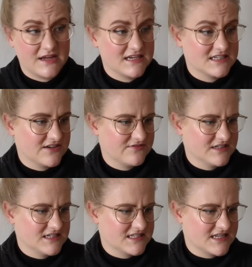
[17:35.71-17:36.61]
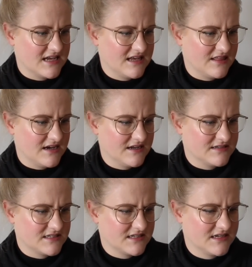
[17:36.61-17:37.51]
I can definitely say
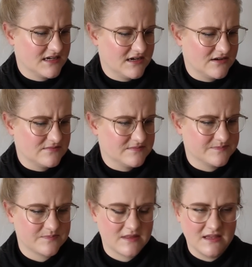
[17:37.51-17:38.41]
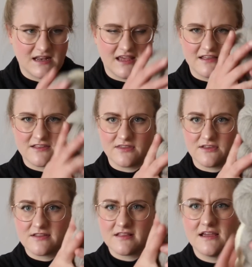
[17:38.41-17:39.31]
that it has this